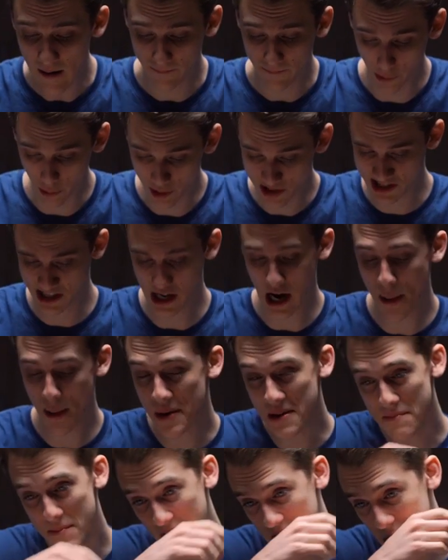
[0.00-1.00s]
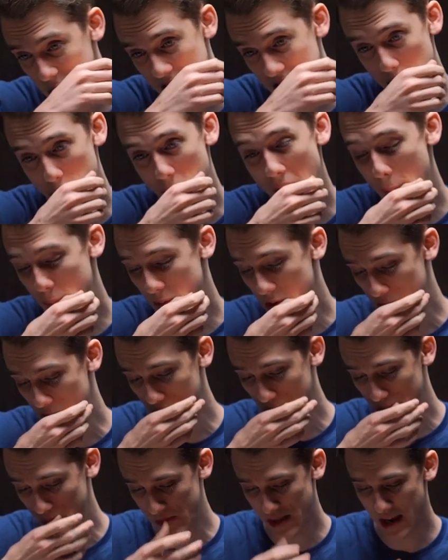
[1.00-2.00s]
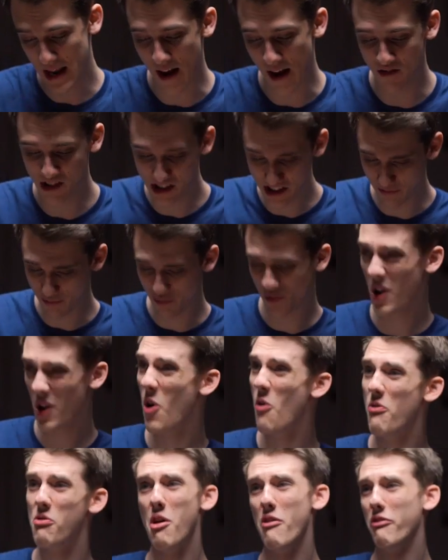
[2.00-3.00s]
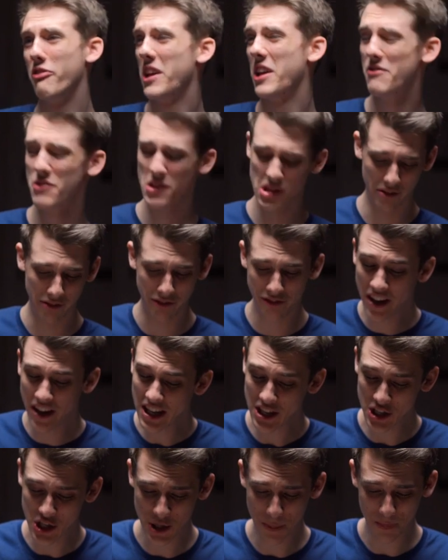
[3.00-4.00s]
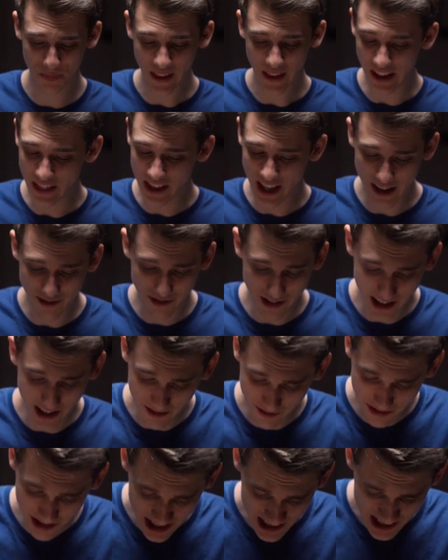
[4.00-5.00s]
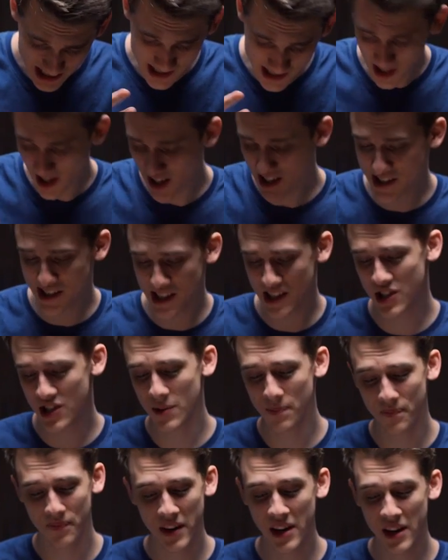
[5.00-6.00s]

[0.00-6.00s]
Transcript: The wasabi mixed with the pepper, and then the overall flavor of the fish and the Vienna sausage.